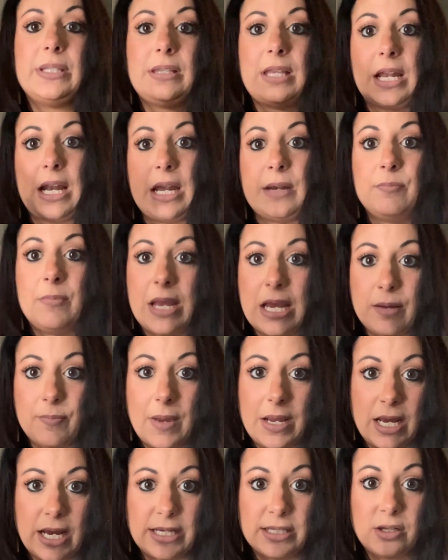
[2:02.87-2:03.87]
that I make
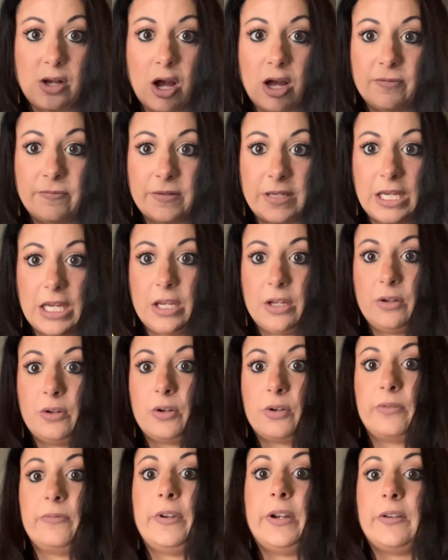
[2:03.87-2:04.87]
my iced coffee in
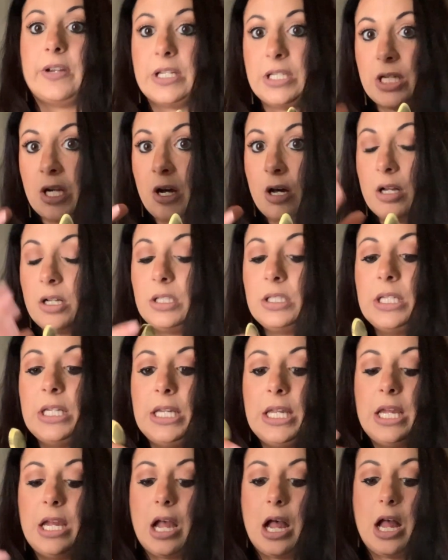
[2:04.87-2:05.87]
are very tall,
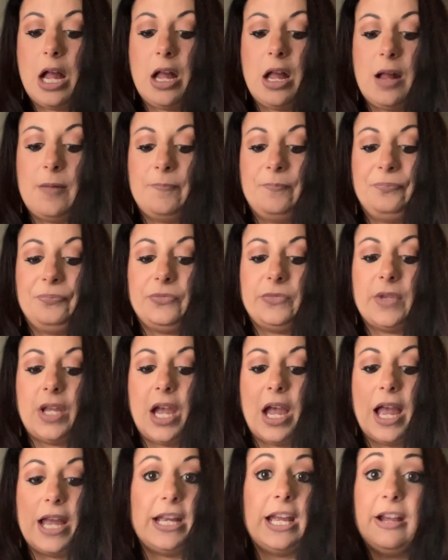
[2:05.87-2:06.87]

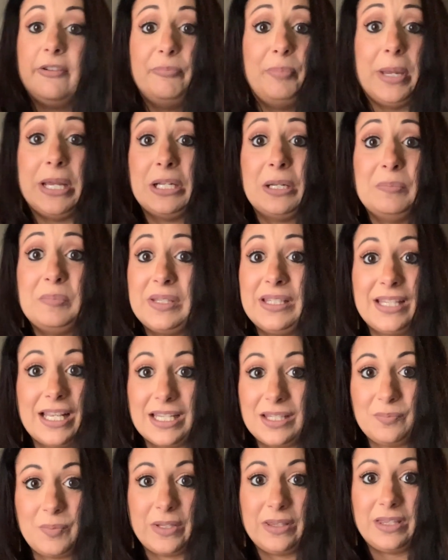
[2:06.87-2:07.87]
I have been
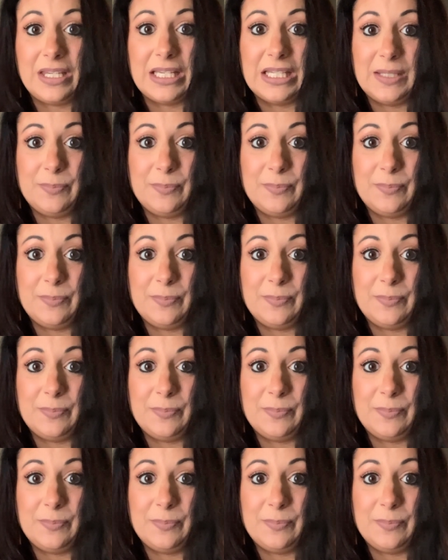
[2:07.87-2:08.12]
obsessed with these